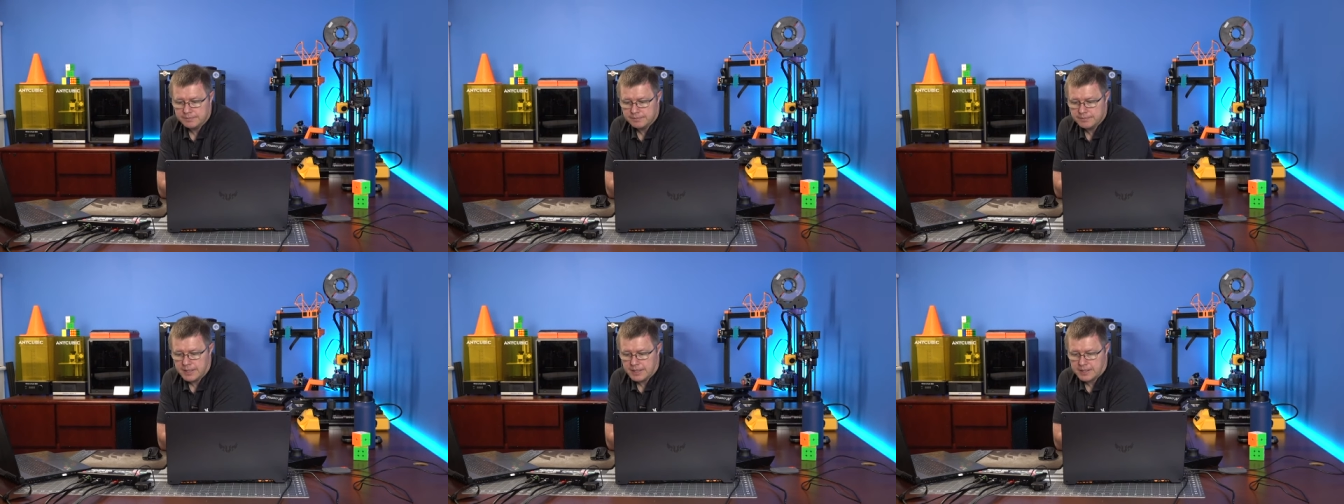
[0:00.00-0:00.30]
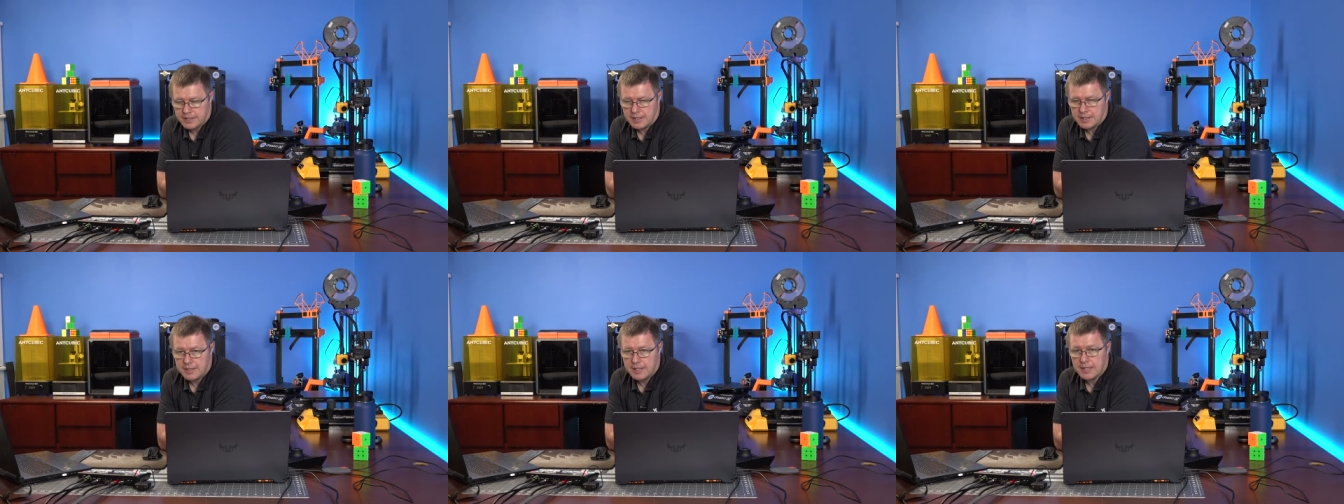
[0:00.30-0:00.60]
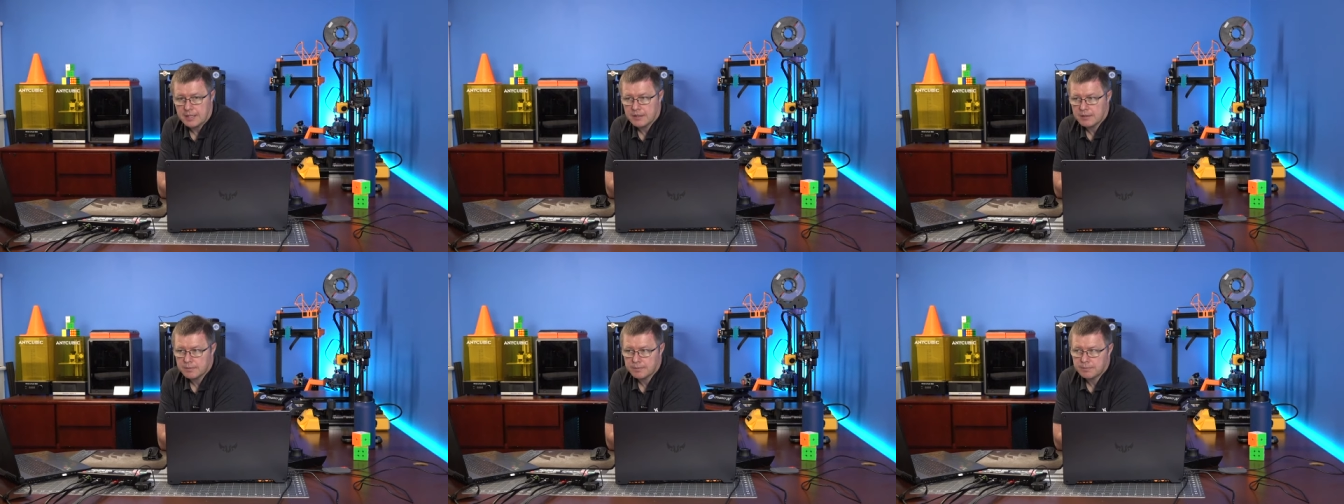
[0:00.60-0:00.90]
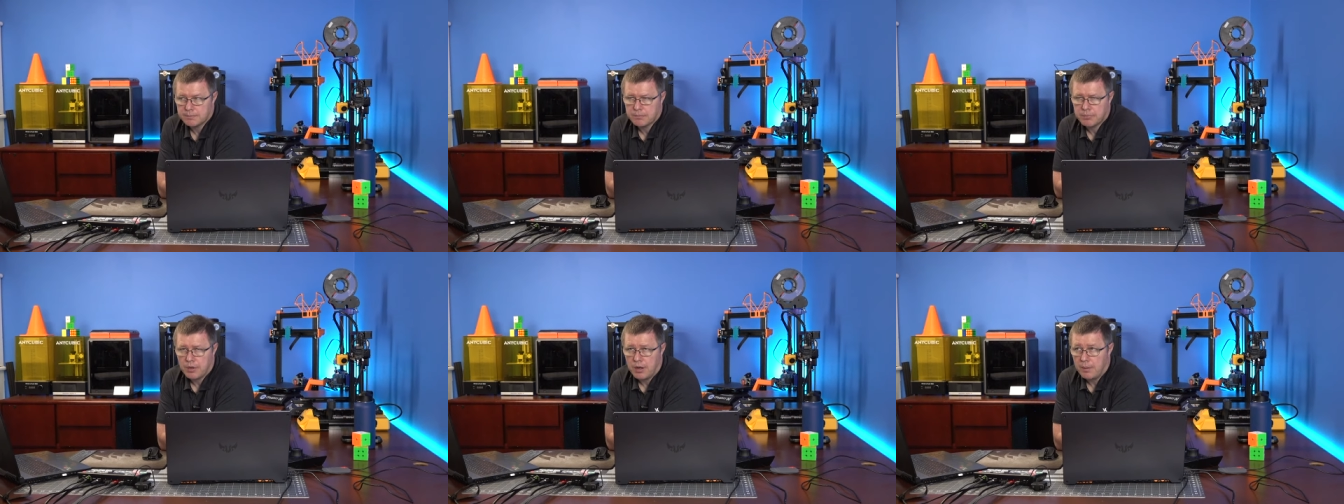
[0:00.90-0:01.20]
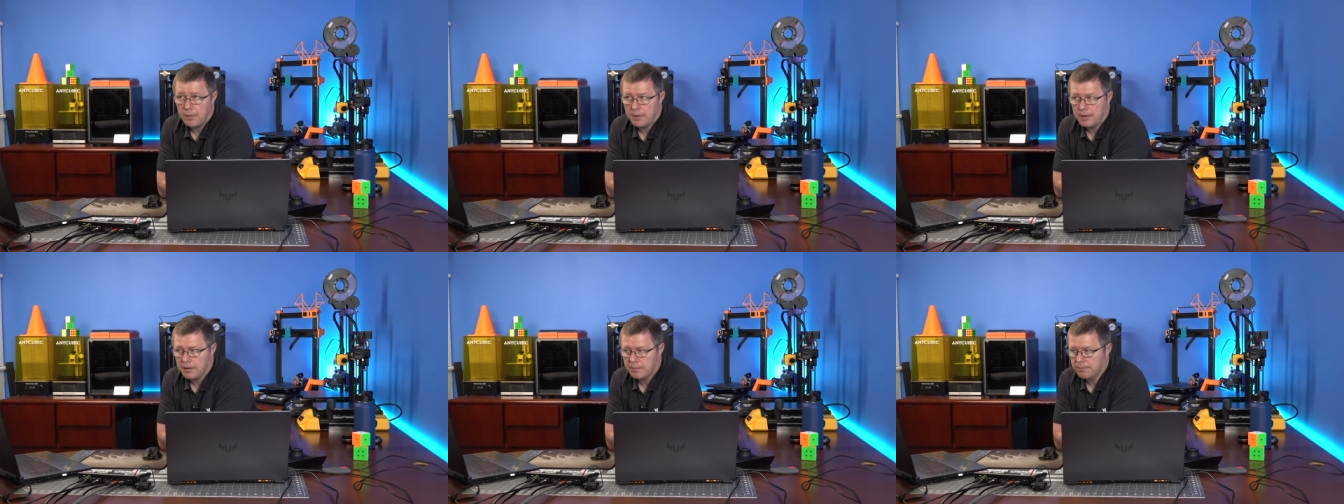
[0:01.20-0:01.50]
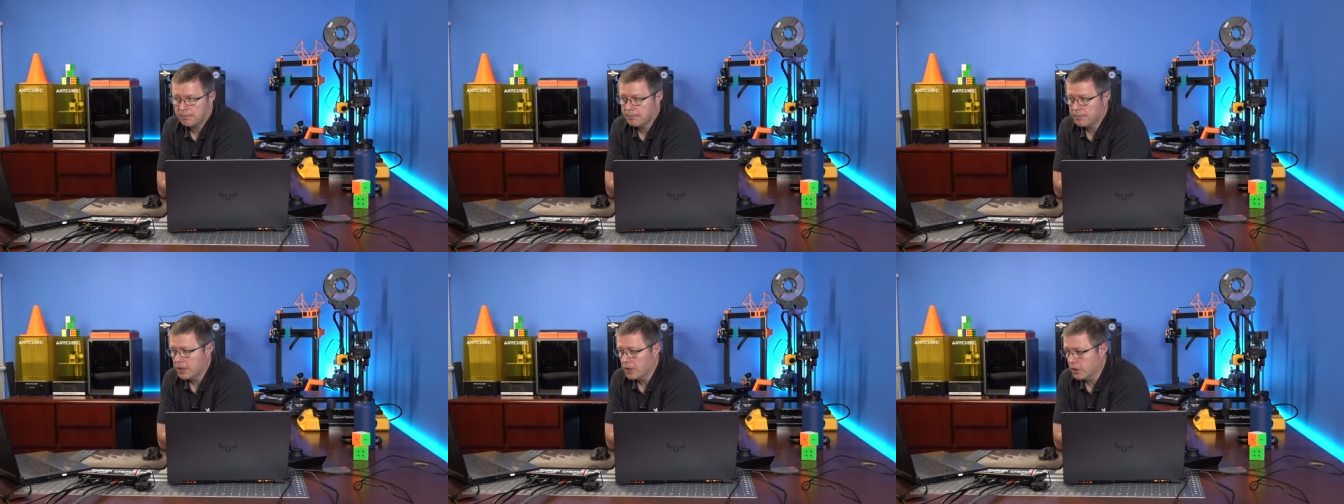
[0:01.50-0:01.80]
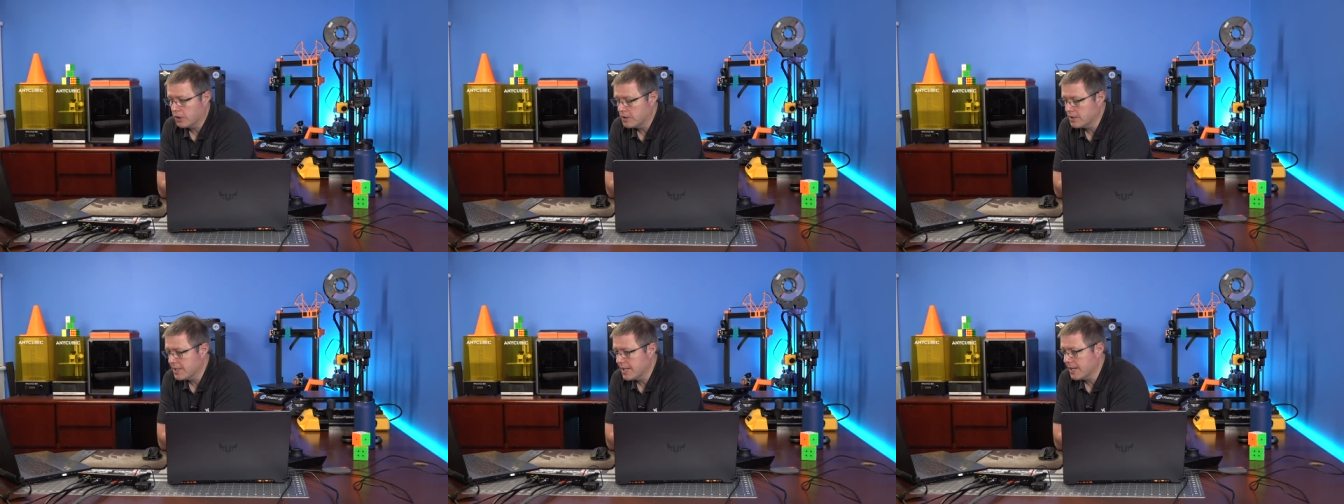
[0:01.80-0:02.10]
That's going to take probably a
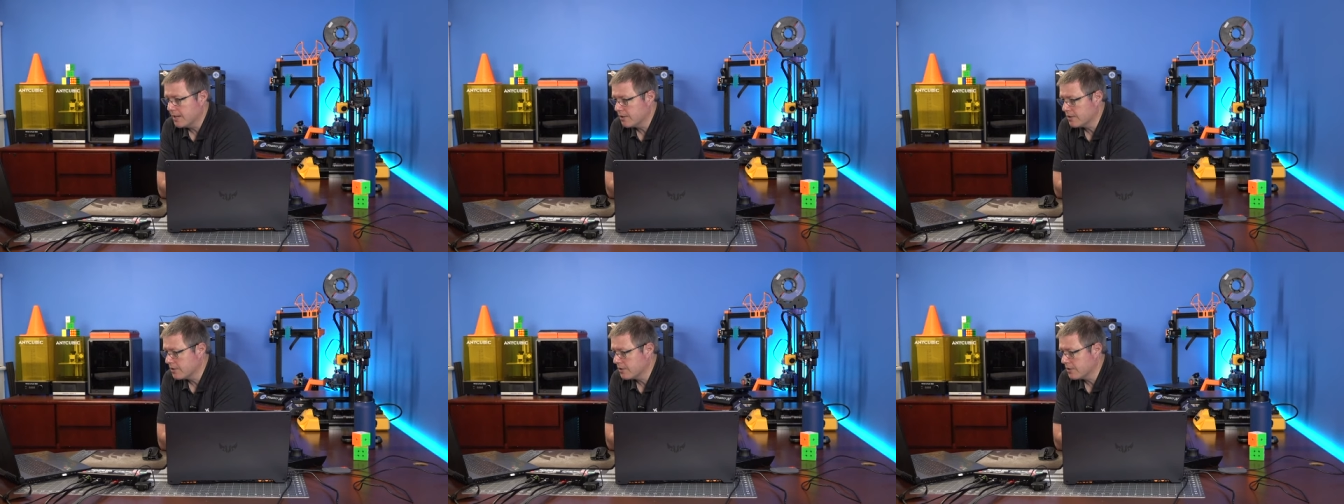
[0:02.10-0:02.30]
good day or